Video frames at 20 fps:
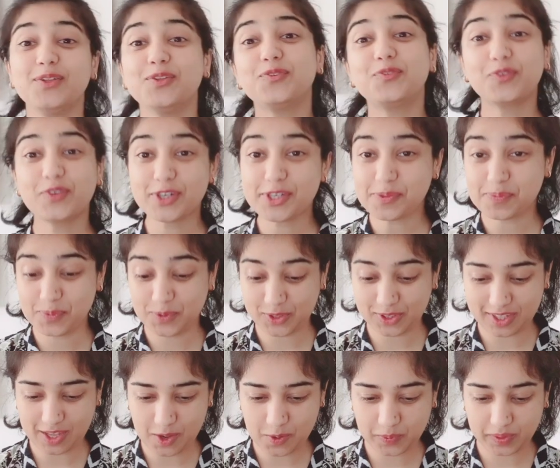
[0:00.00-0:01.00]
the first
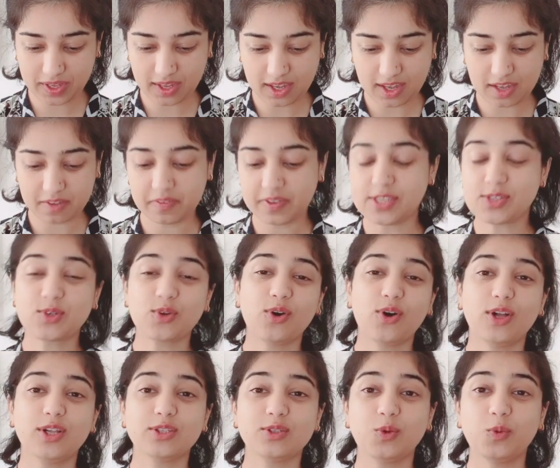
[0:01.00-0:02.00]
book that we have is
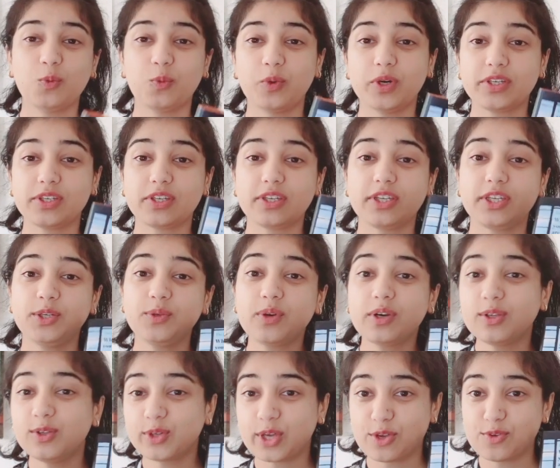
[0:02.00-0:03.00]
called What You
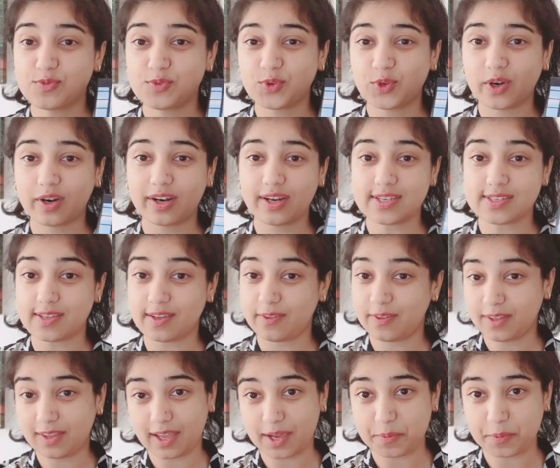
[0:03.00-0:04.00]
Are Looking For is
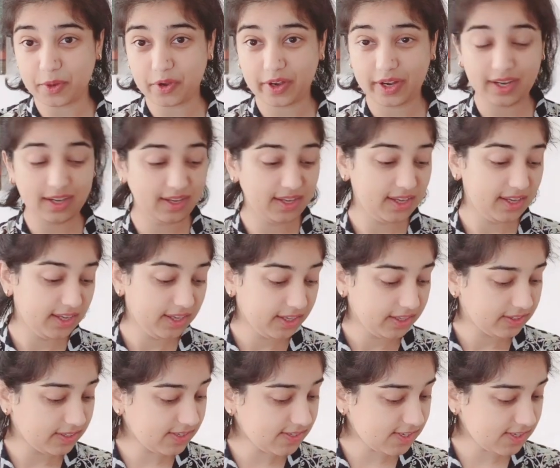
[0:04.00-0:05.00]
in the Library.
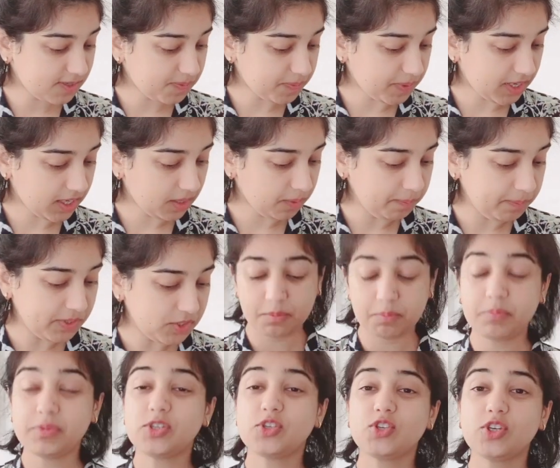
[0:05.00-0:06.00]
This is by
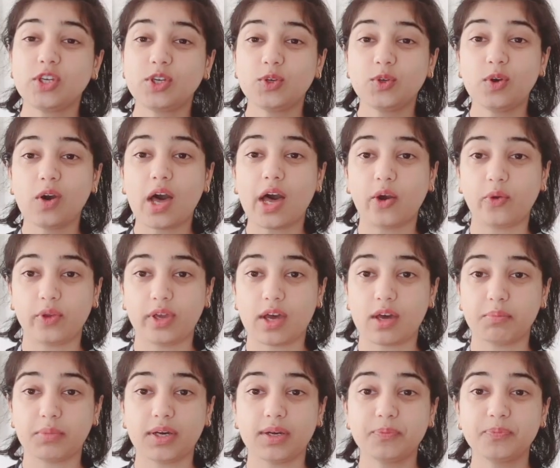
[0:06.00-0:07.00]
Michiko
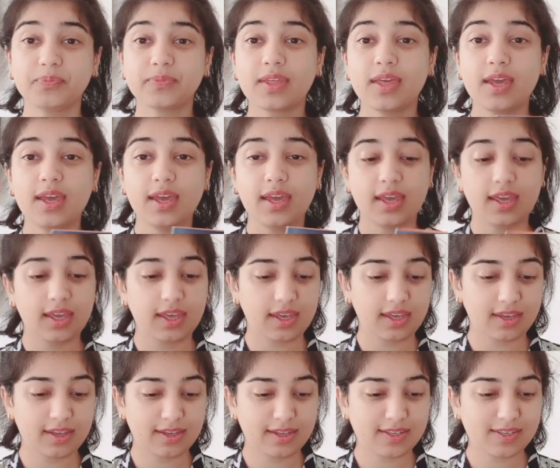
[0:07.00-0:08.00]
Aoyama.
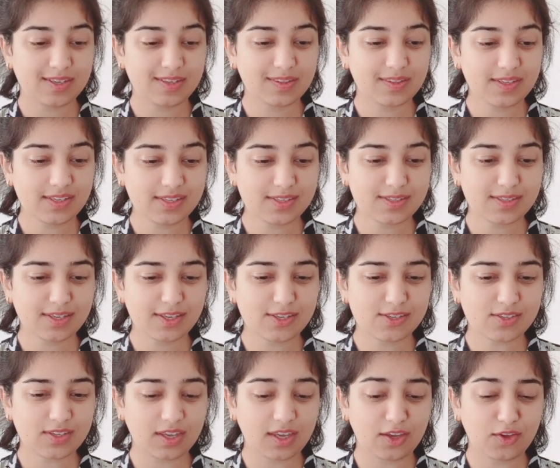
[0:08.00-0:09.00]
And this
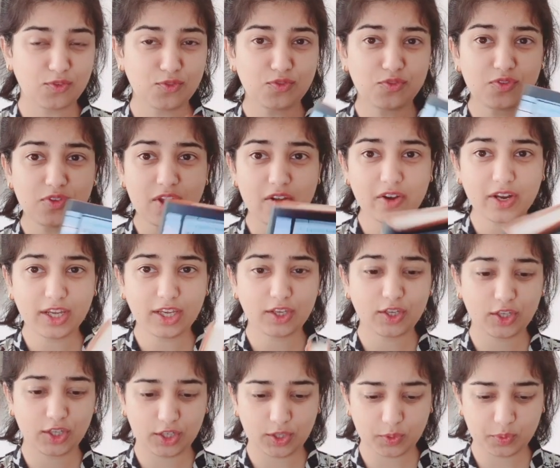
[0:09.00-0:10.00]
is a very
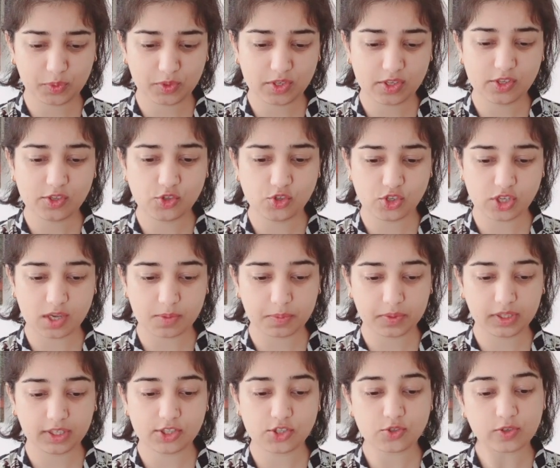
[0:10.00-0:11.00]
cute
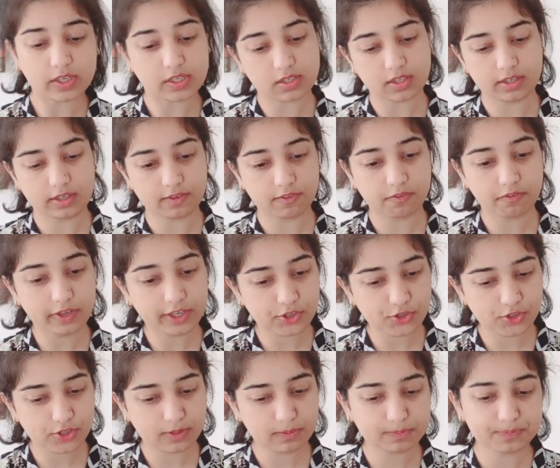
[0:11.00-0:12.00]
Japanese translated
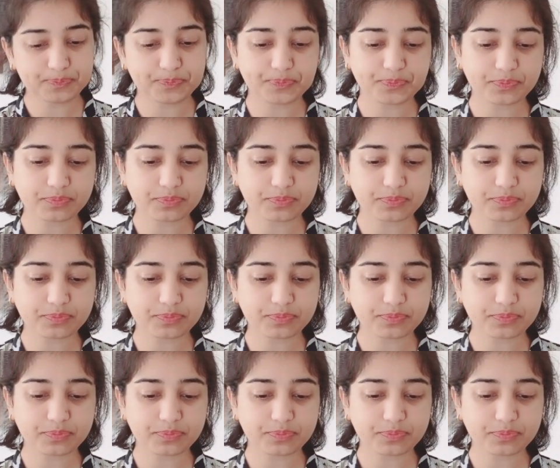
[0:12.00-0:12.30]
fiction.